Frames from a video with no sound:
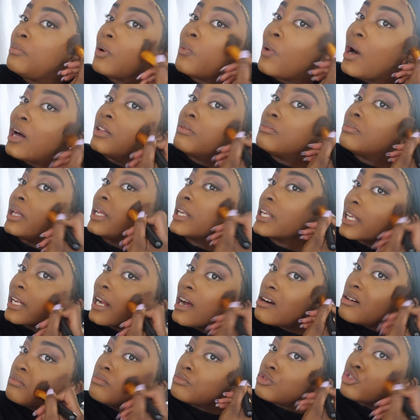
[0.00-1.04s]
But while I'm blending it
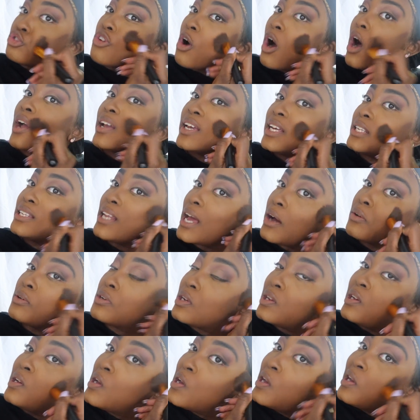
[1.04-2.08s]
out, I'm drawing
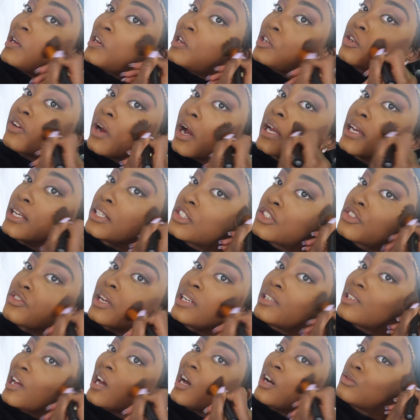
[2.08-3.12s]
it
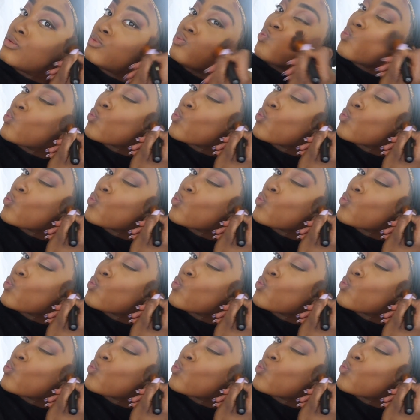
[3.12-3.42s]
straight down.